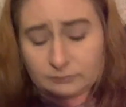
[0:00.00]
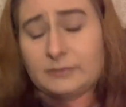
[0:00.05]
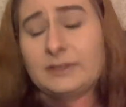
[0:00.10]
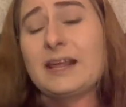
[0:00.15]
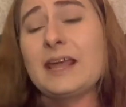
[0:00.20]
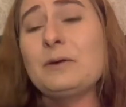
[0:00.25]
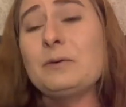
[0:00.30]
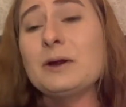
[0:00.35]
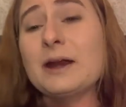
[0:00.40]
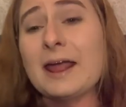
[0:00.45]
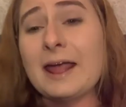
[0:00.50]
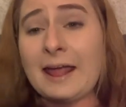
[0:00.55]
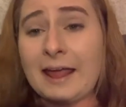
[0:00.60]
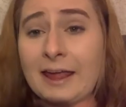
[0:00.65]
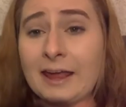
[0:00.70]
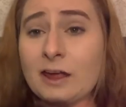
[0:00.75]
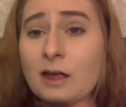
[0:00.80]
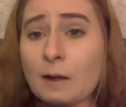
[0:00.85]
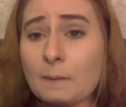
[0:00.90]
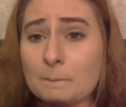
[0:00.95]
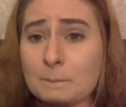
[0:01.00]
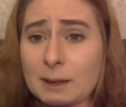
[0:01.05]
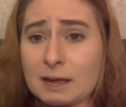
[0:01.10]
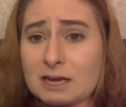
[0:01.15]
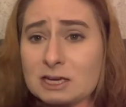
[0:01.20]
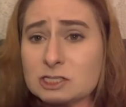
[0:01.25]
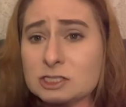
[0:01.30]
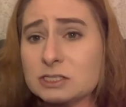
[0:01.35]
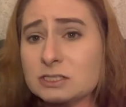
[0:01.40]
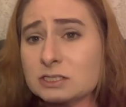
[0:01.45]
They would hang up
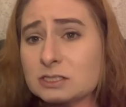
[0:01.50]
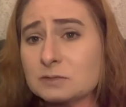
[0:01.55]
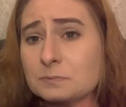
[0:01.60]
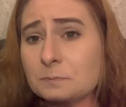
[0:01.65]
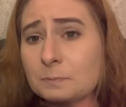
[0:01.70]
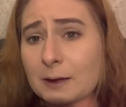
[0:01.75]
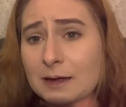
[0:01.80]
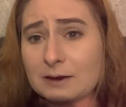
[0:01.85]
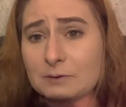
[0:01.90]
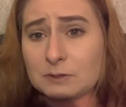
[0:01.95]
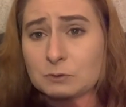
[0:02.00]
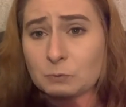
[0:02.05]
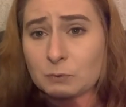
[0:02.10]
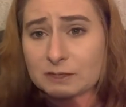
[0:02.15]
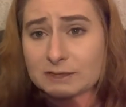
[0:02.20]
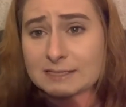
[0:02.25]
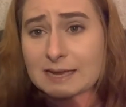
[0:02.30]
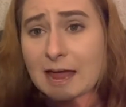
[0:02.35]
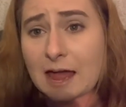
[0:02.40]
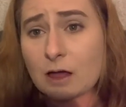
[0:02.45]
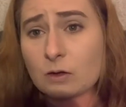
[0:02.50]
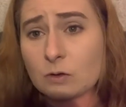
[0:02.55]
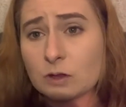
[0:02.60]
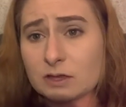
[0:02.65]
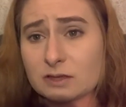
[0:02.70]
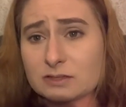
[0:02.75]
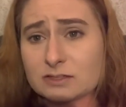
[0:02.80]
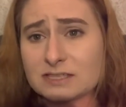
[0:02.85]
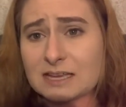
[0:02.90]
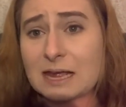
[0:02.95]
patients by, with
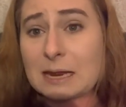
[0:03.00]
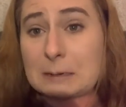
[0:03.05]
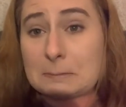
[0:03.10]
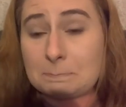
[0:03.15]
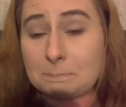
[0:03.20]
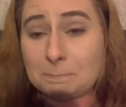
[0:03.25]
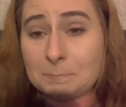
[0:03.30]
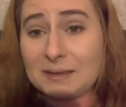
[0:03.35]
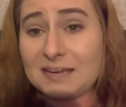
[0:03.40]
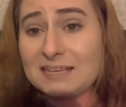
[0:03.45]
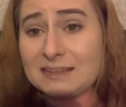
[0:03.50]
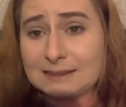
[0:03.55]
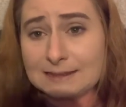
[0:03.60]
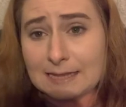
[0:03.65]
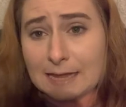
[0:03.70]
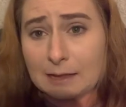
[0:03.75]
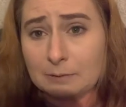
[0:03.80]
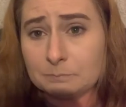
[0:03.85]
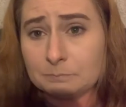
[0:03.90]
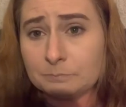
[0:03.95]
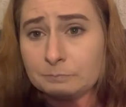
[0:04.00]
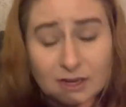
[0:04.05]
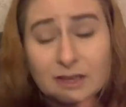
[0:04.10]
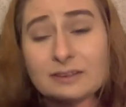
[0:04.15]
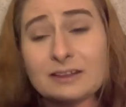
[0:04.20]
towels and beat them.